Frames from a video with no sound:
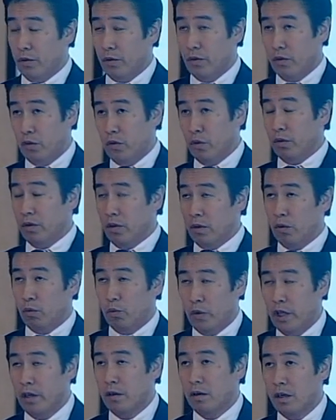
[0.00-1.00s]
do
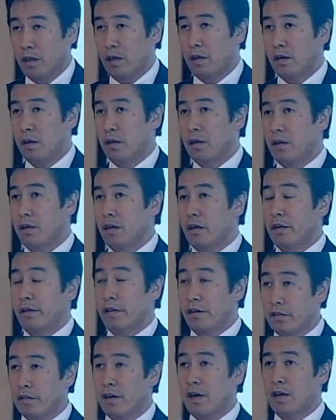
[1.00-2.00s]
we uh,
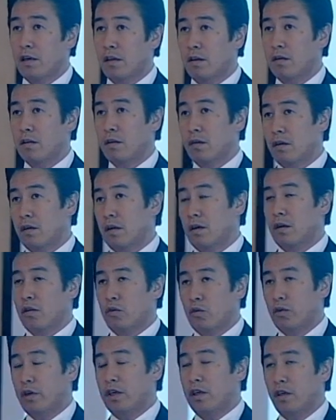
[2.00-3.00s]
designed
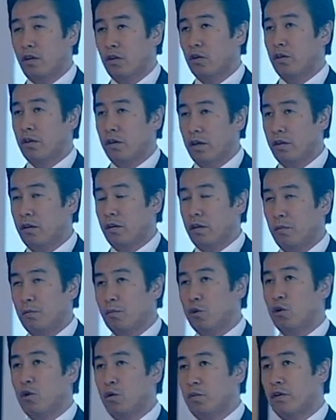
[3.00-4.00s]
to in, in
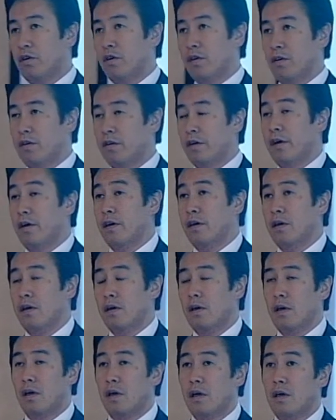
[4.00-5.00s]
improve their
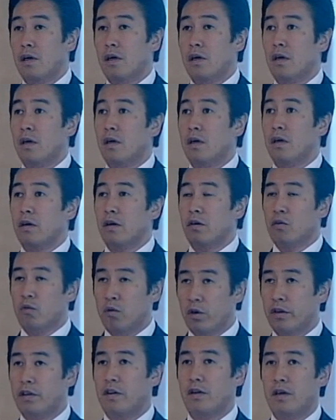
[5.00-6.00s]
uh,
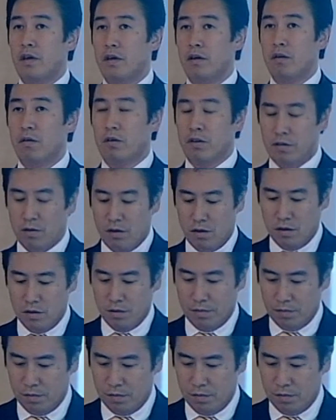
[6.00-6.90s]
quality or so